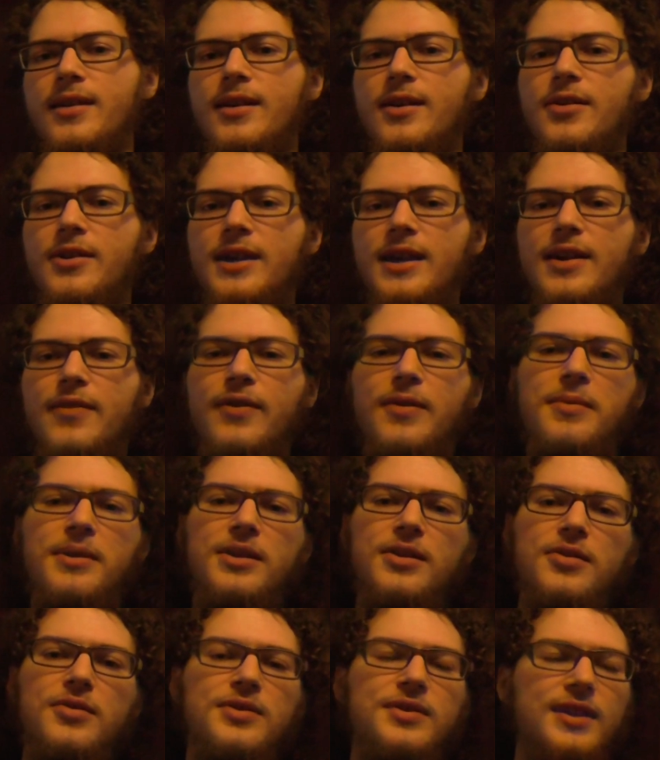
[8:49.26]
Okay, if I'm
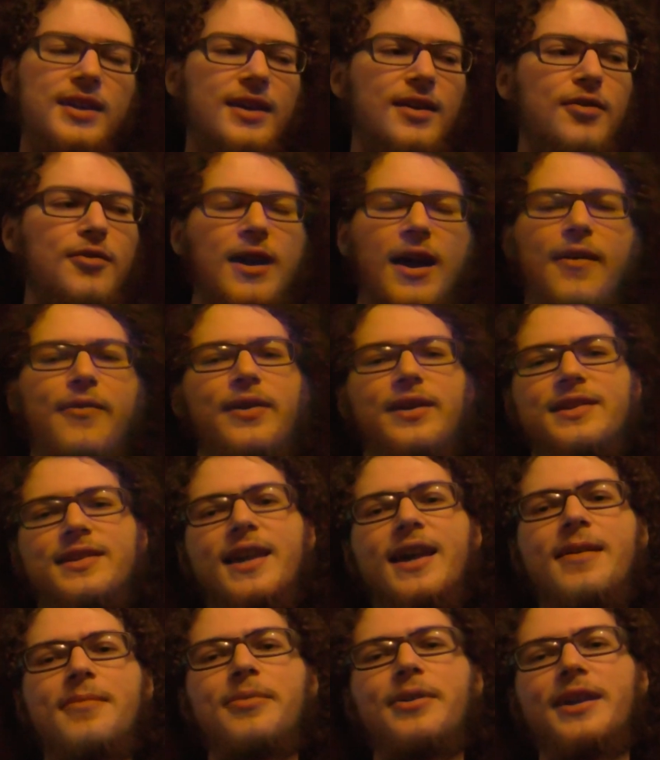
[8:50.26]
gonna use like a graphics
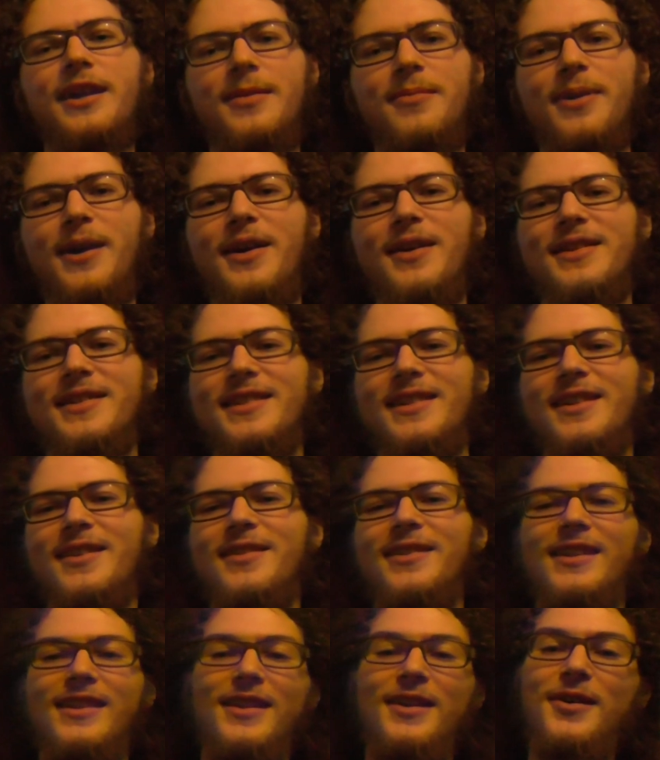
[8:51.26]
gameplay comparison
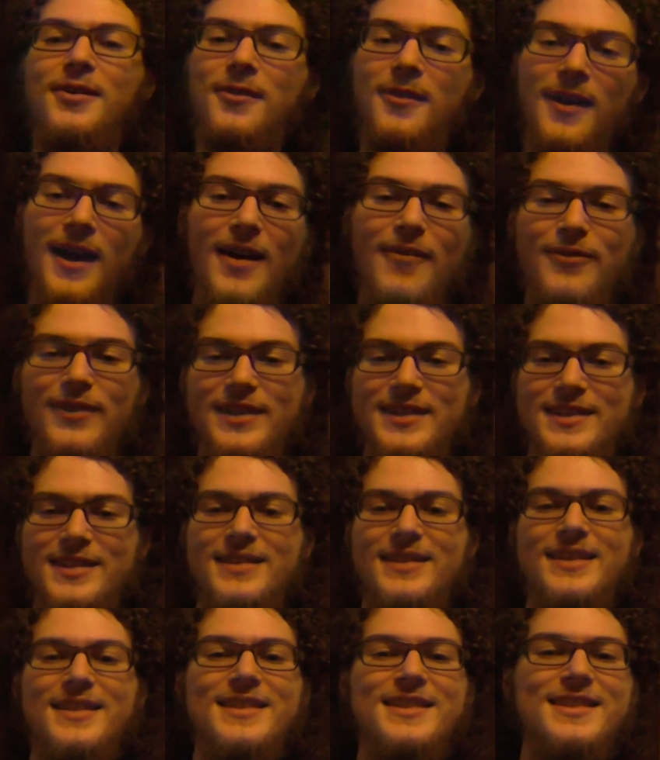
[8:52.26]
here, like the graphics,
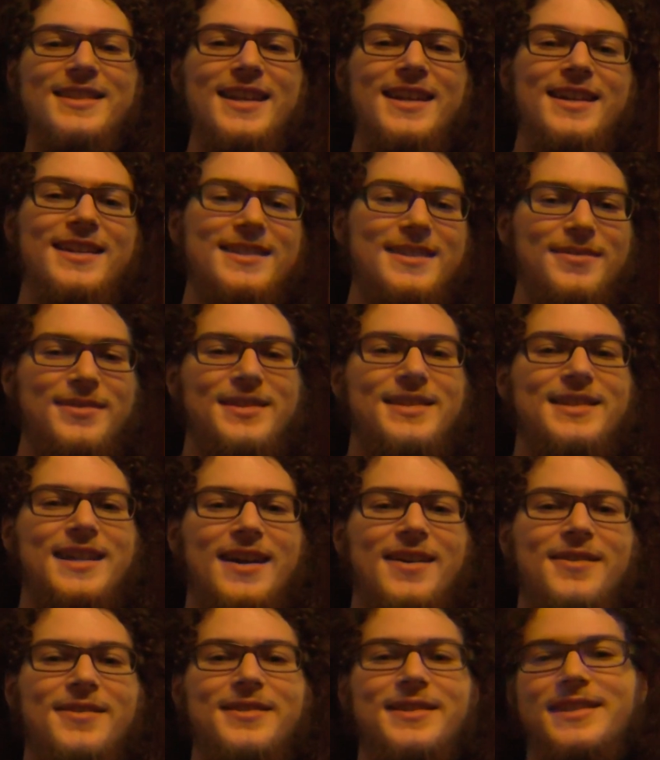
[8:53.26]
like the aesthetics of the
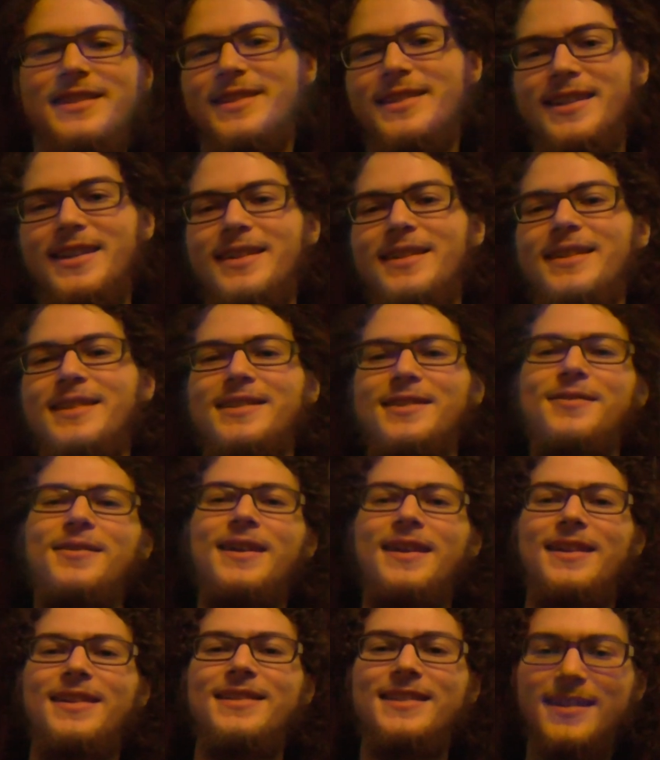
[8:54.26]
sound it's
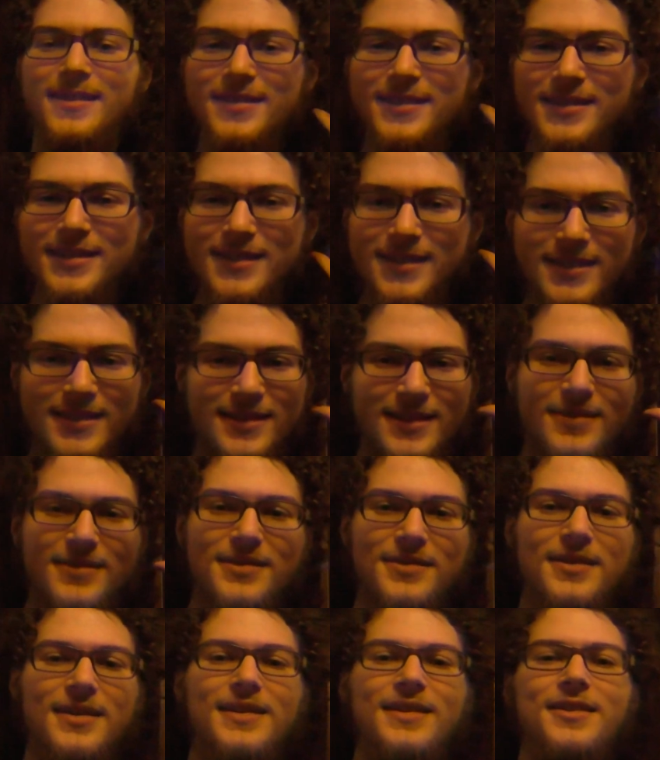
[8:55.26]
great. It
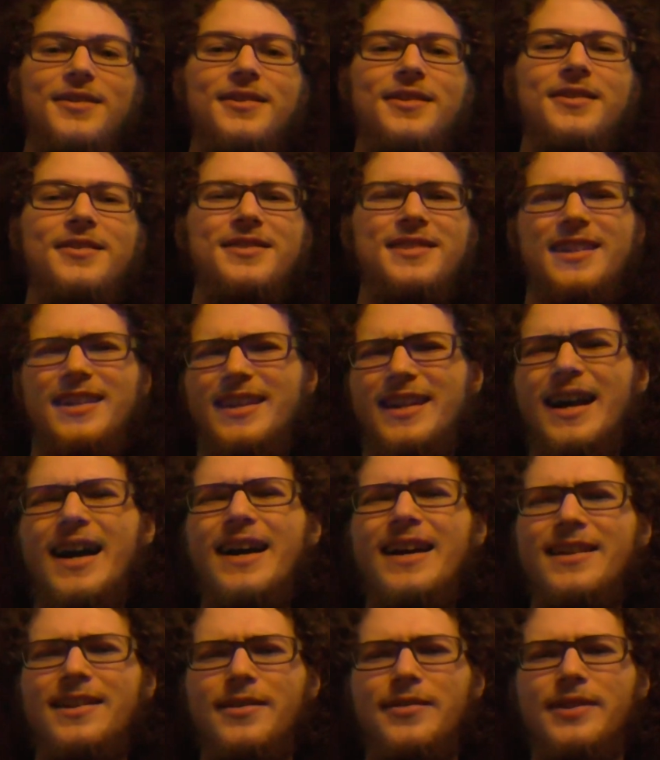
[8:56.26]
sounds great in your ears, like
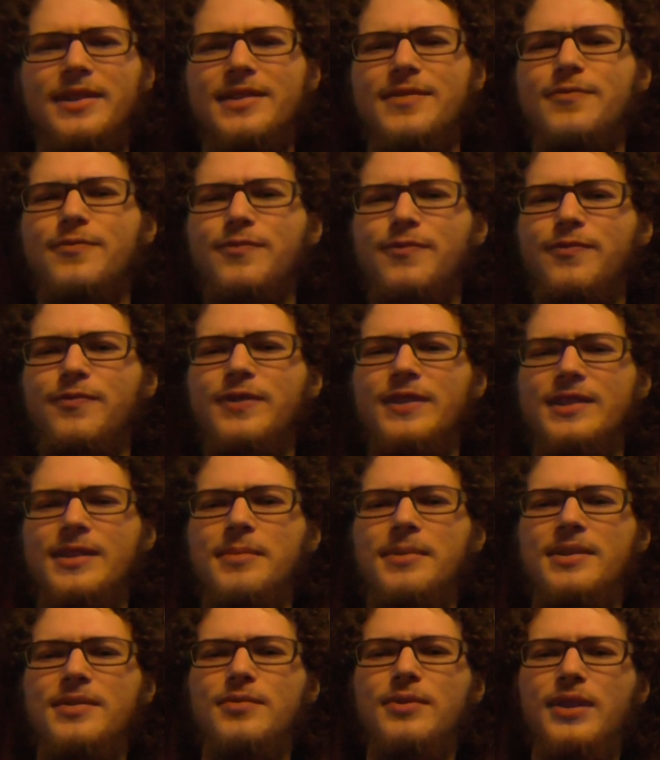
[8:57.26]
kind of,
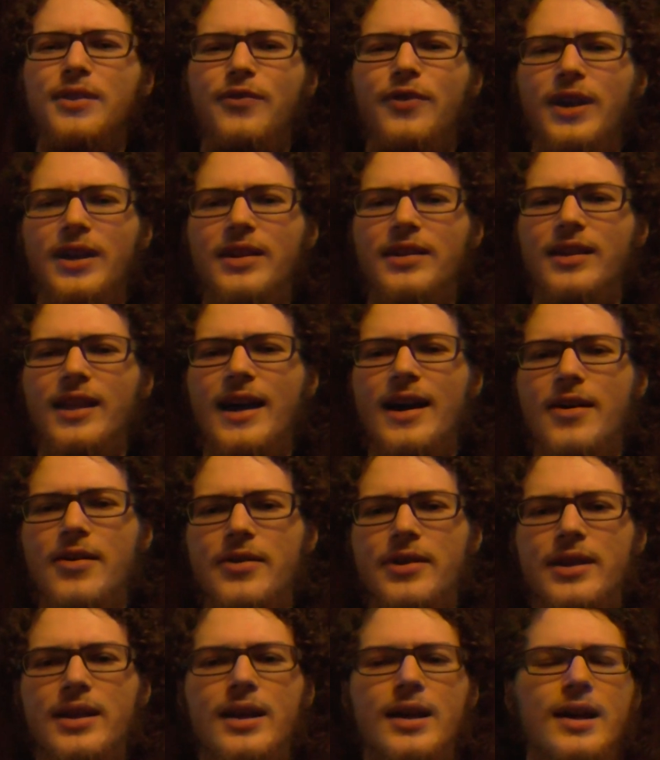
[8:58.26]
except it's really fucking
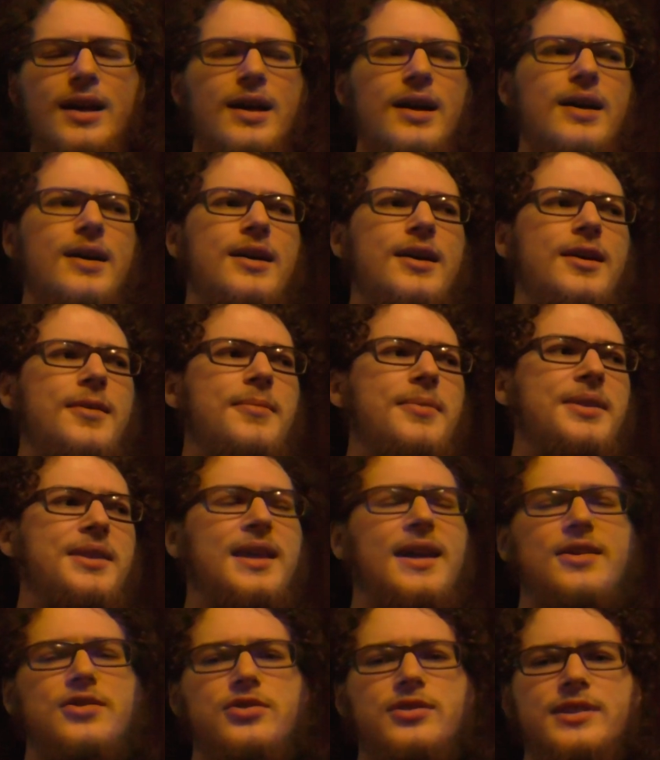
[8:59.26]
loud. But
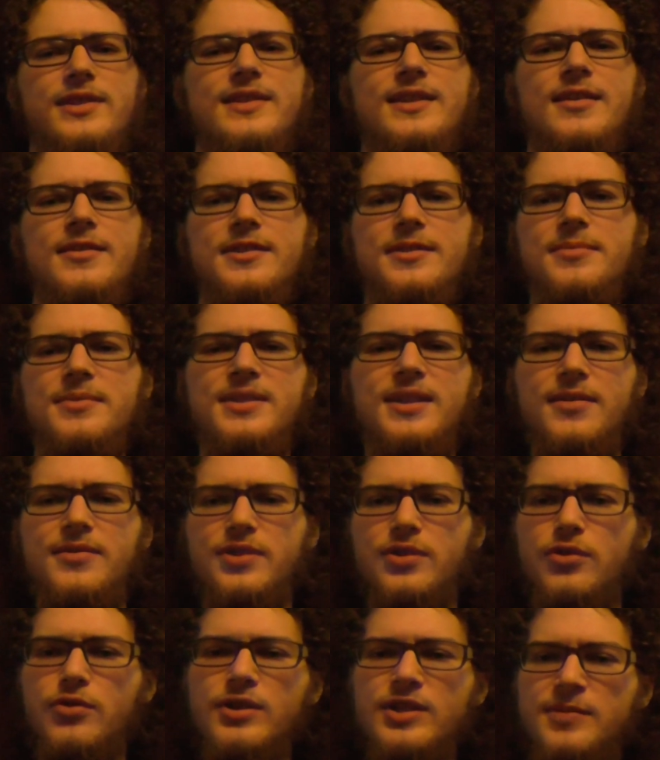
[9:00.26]
the actual like sounds
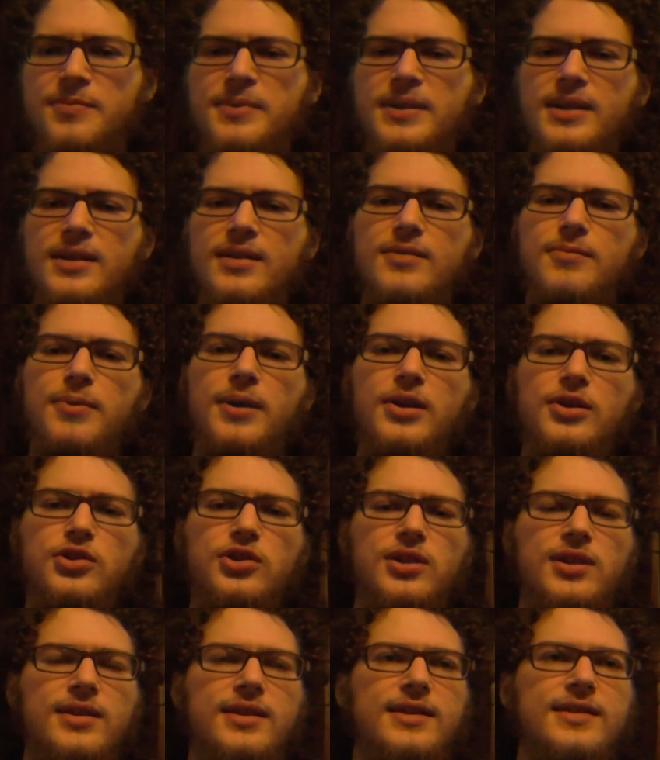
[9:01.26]
themselves are crispy and
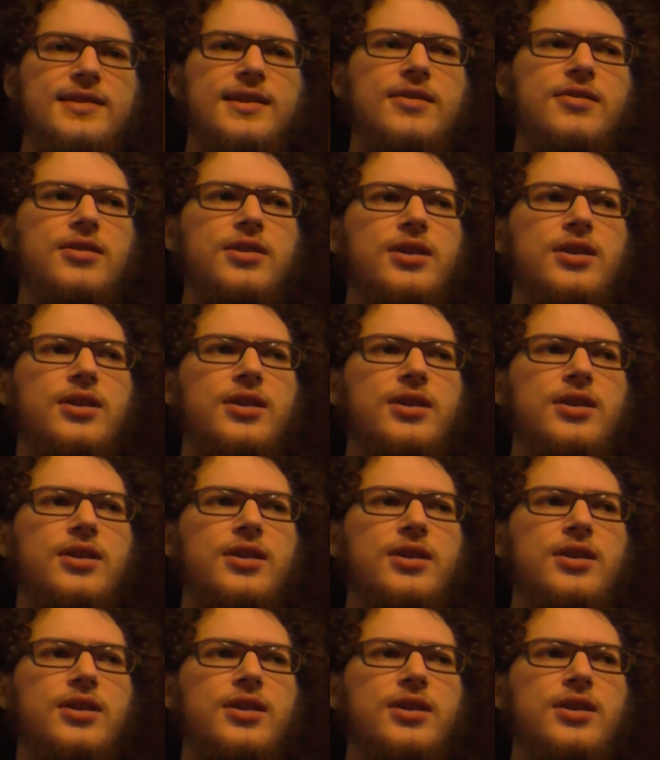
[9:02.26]
punchy and they sound